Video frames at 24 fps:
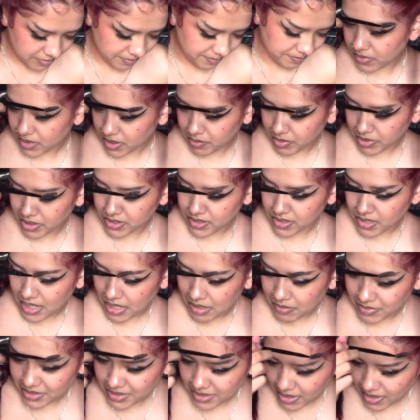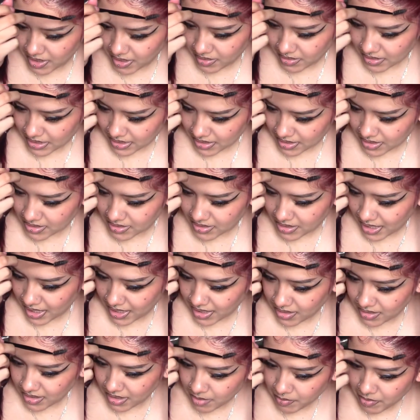The person I'm seeing, they didn't say
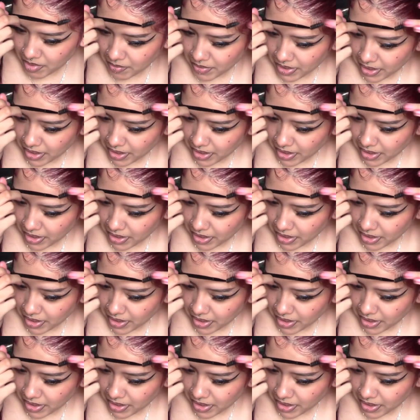anything about my